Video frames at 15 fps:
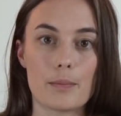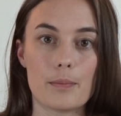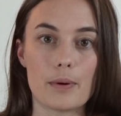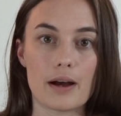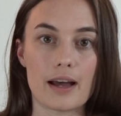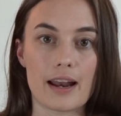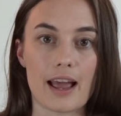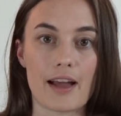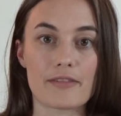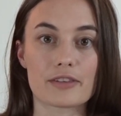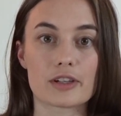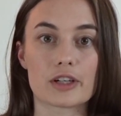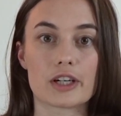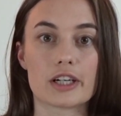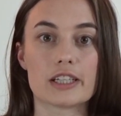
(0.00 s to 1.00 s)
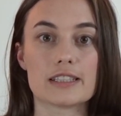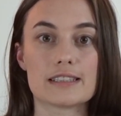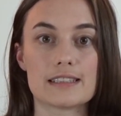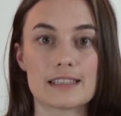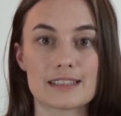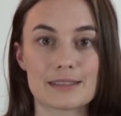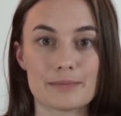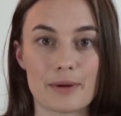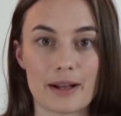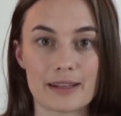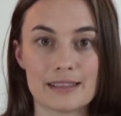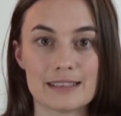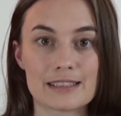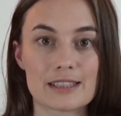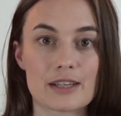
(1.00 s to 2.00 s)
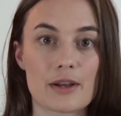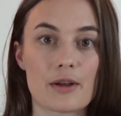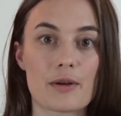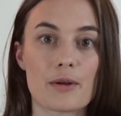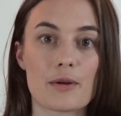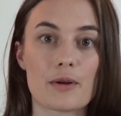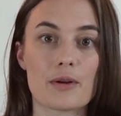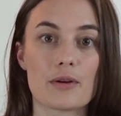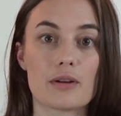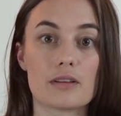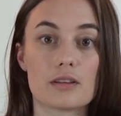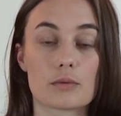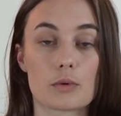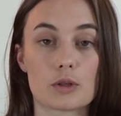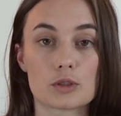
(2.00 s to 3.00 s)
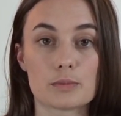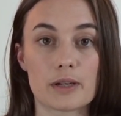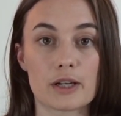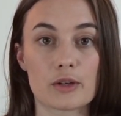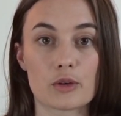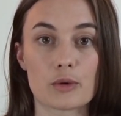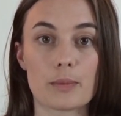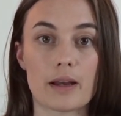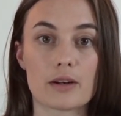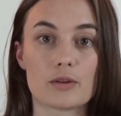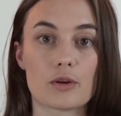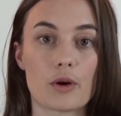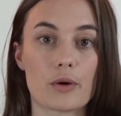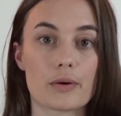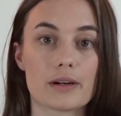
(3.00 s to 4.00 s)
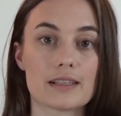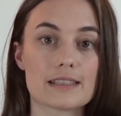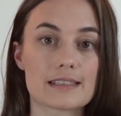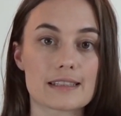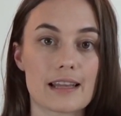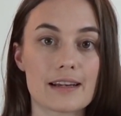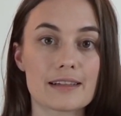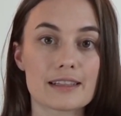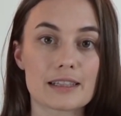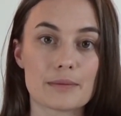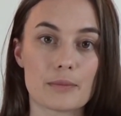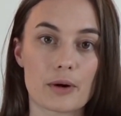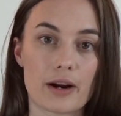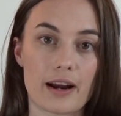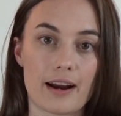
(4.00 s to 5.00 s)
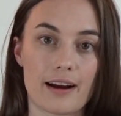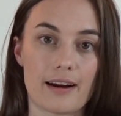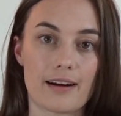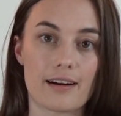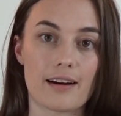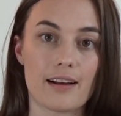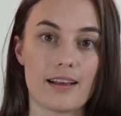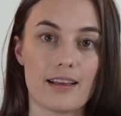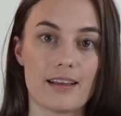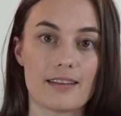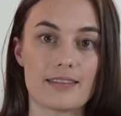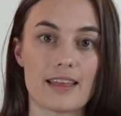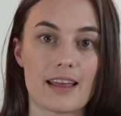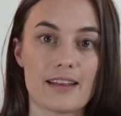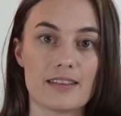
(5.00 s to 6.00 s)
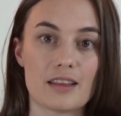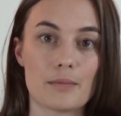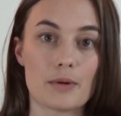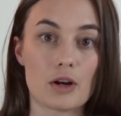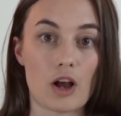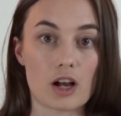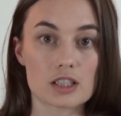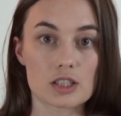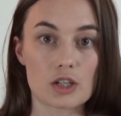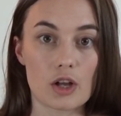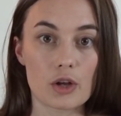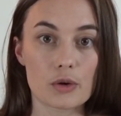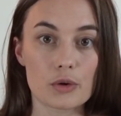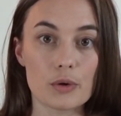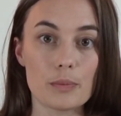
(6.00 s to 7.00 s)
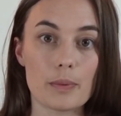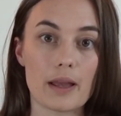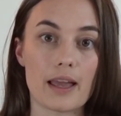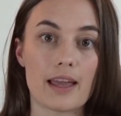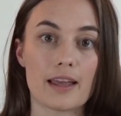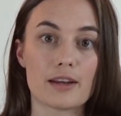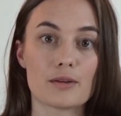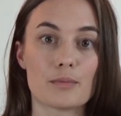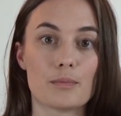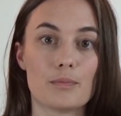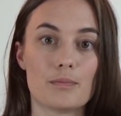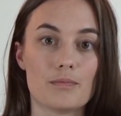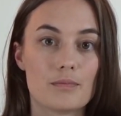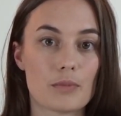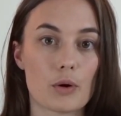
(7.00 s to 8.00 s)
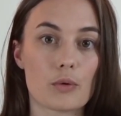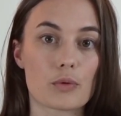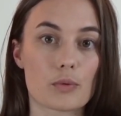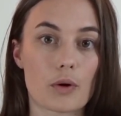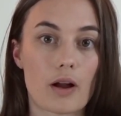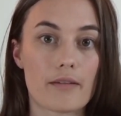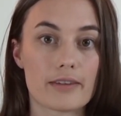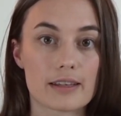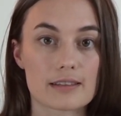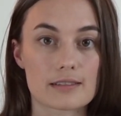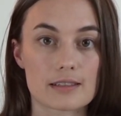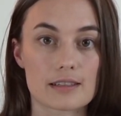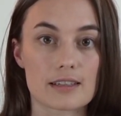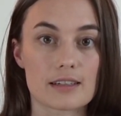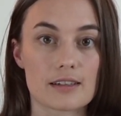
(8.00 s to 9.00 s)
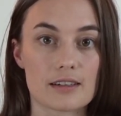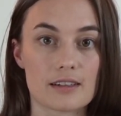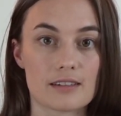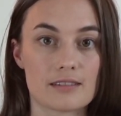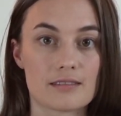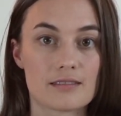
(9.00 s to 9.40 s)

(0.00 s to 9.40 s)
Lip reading: But after 6 months, the rosemary group had grown slightly more hair than the minoxidil group, and both were obviously